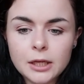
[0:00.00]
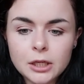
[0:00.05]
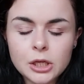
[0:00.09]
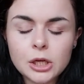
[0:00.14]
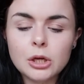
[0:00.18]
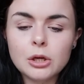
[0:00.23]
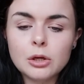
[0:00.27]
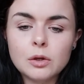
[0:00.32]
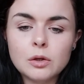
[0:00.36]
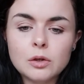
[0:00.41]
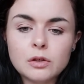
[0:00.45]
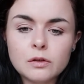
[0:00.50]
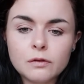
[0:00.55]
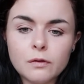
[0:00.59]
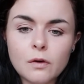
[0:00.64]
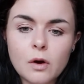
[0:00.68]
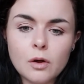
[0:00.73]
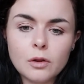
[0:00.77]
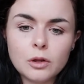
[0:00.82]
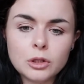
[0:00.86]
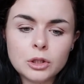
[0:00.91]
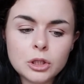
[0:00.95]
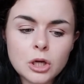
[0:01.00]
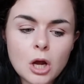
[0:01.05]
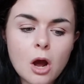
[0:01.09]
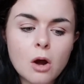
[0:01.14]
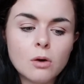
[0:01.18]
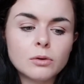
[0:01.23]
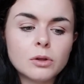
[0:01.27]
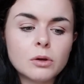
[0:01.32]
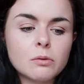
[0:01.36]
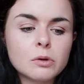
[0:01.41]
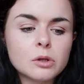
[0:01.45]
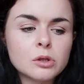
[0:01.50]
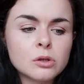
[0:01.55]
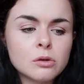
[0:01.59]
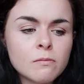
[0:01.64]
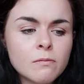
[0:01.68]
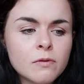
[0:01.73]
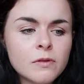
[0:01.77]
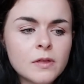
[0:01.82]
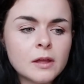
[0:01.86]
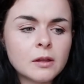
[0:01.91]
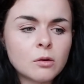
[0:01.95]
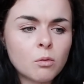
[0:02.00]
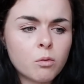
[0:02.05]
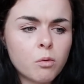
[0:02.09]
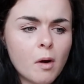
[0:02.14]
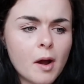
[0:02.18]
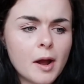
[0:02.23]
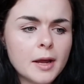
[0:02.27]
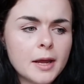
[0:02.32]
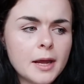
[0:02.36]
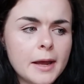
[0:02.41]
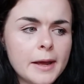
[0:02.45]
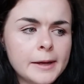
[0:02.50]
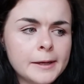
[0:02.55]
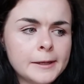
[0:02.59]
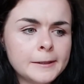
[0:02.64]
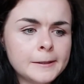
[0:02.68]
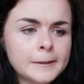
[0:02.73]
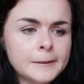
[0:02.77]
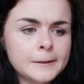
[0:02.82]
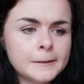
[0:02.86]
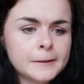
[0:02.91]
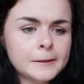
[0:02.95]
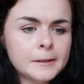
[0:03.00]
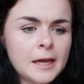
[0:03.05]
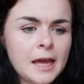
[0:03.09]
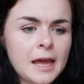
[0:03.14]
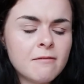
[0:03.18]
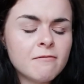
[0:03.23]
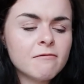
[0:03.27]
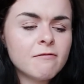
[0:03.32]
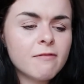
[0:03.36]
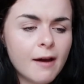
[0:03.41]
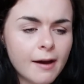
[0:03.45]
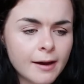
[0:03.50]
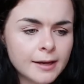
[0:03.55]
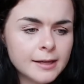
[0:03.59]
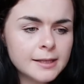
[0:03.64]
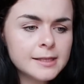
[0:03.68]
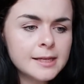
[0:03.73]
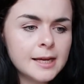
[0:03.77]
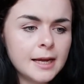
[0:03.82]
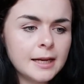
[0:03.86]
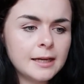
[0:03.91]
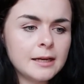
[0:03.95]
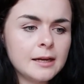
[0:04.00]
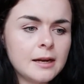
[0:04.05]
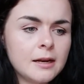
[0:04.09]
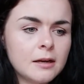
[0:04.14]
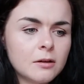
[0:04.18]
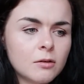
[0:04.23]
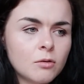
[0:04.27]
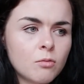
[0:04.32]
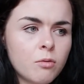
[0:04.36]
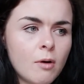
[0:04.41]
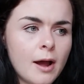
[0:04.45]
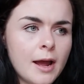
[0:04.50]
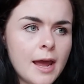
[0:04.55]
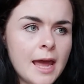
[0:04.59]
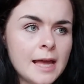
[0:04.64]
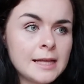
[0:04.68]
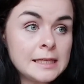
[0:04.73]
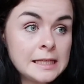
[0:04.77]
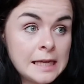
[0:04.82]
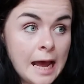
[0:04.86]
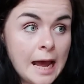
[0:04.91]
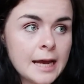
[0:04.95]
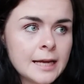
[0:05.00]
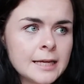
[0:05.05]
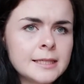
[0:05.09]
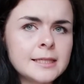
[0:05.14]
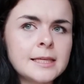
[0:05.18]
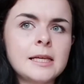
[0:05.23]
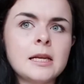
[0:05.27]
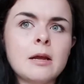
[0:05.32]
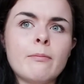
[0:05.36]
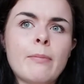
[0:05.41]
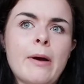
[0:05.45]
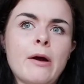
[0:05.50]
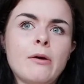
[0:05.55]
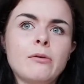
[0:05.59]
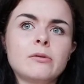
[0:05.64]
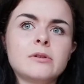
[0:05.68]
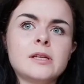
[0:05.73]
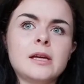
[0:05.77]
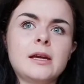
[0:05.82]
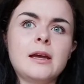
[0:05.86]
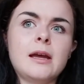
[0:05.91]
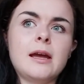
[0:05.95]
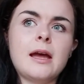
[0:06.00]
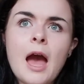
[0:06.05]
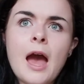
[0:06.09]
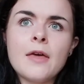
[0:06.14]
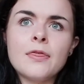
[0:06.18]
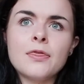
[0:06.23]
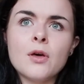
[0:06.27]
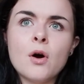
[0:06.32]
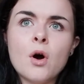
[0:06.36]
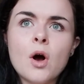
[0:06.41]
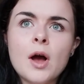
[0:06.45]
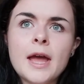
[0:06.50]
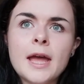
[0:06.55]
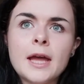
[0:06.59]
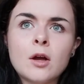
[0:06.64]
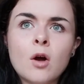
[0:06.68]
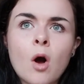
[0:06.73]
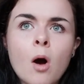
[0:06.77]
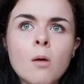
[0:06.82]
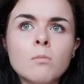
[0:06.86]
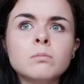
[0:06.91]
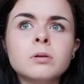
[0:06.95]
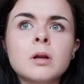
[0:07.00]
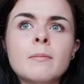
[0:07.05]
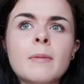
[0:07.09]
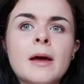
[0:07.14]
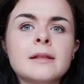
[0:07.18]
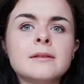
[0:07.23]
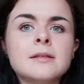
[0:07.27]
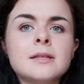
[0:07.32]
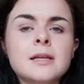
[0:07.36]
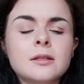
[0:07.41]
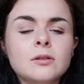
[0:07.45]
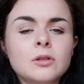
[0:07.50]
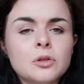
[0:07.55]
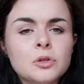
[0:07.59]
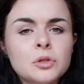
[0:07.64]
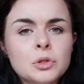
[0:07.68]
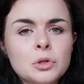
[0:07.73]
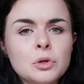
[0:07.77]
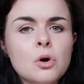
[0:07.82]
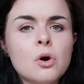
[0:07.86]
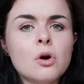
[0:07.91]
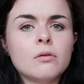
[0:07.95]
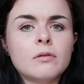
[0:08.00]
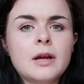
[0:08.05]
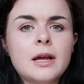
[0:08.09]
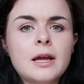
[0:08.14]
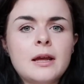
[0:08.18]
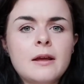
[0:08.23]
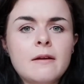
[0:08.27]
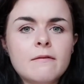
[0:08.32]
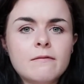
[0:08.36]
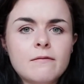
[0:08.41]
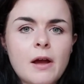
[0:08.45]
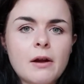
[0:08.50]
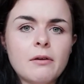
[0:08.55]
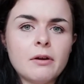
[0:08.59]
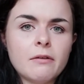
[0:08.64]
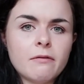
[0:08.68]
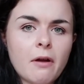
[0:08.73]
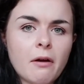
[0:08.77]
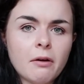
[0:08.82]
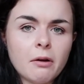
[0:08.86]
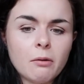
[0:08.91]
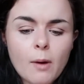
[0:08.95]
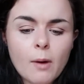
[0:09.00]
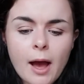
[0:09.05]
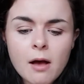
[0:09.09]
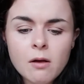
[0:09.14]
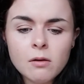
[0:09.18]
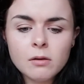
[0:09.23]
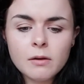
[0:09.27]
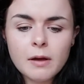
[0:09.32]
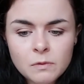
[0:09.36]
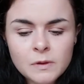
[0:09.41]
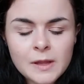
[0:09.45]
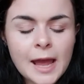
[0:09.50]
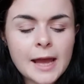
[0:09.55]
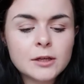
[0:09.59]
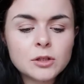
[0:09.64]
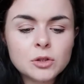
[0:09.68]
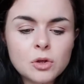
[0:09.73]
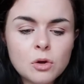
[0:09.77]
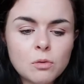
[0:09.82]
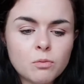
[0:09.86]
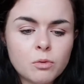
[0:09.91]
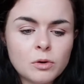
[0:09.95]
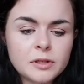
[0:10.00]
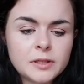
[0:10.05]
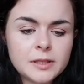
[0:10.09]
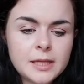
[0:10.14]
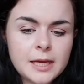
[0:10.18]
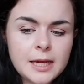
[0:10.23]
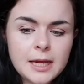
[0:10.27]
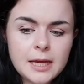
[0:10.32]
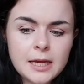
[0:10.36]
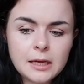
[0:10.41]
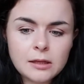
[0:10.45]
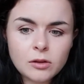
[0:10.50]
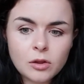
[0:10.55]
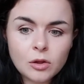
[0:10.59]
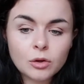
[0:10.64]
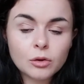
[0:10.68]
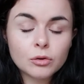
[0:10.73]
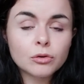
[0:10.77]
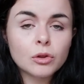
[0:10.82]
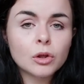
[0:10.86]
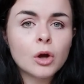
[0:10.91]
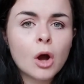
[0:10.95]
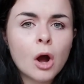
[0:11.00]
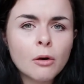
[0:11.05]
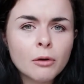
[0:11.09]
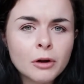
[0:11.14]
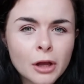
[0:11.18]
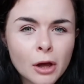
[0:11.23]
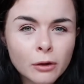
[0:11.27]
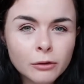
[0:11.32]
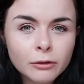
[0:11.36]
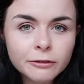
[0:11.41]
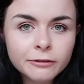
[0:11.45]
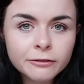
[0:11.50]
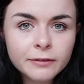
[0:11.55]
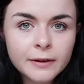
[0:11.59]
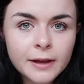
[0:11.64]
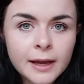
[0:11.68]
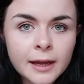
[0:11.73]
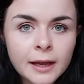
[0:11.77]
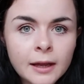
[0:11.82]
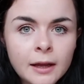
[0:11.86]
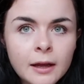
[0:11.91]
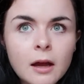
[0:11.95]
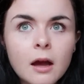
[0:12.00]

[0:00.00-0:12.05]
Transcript: used for the show. There was something quite inviting, quite enticing about it. I thought it complemented the story very well. Next up was the choreography.